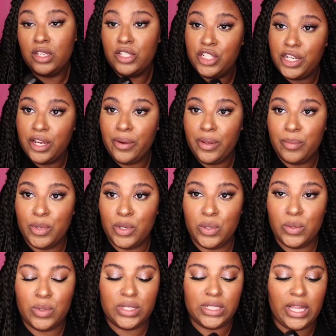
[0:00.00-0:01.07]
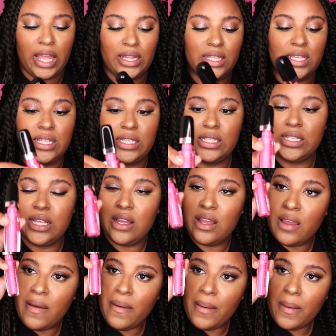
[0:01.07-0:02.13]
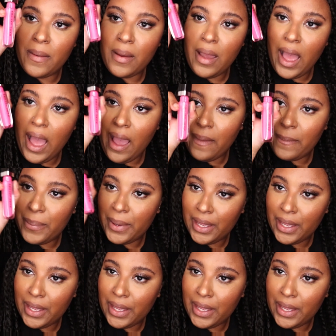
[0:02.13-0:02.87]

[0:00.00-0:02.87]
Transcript: Cherry Moon. It's like this hot